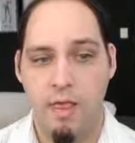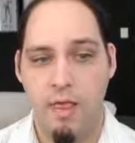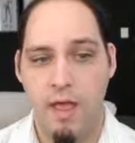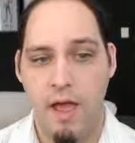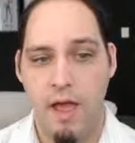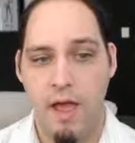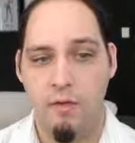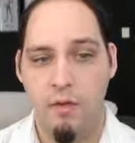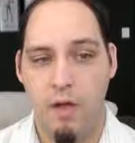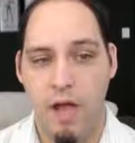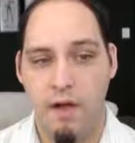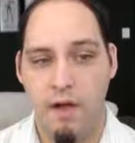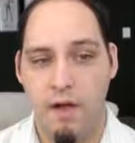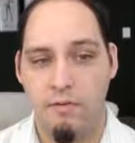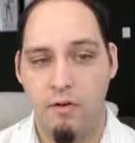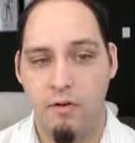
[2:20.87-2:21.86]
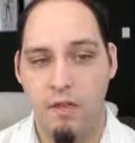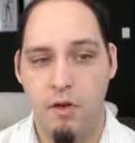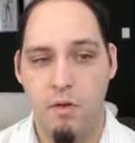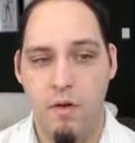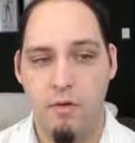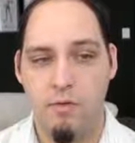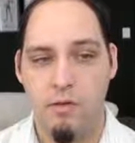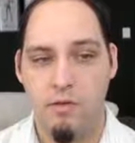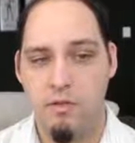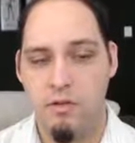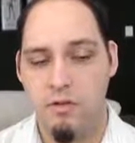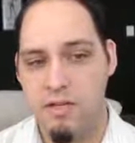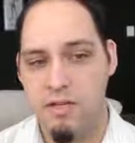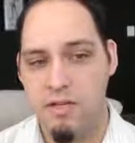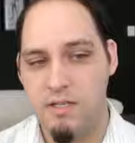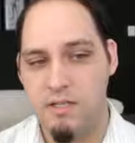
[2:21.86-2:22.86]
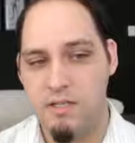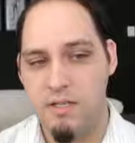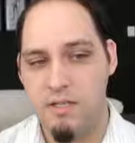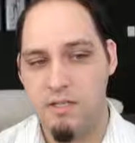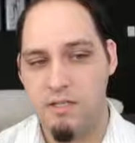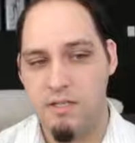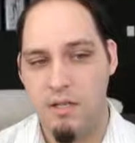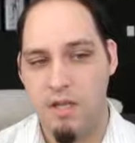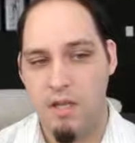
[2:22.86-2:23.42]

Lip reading: that after they go out a certain distance,